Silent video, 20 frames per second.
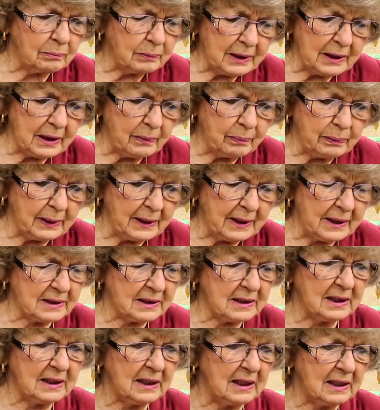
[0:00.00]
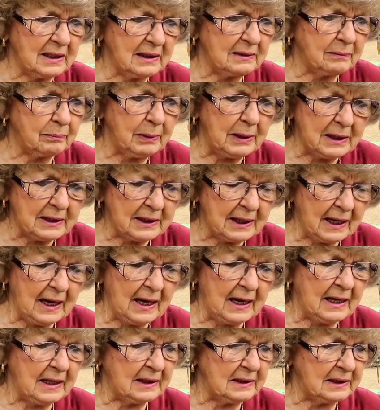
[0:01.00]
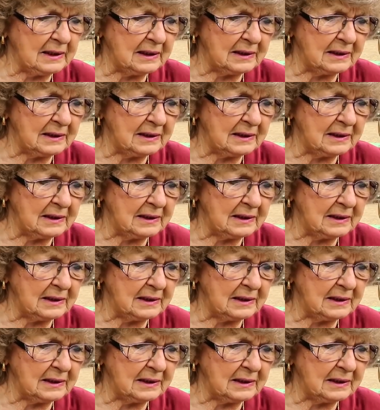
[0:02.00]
Be a blessing and be kind.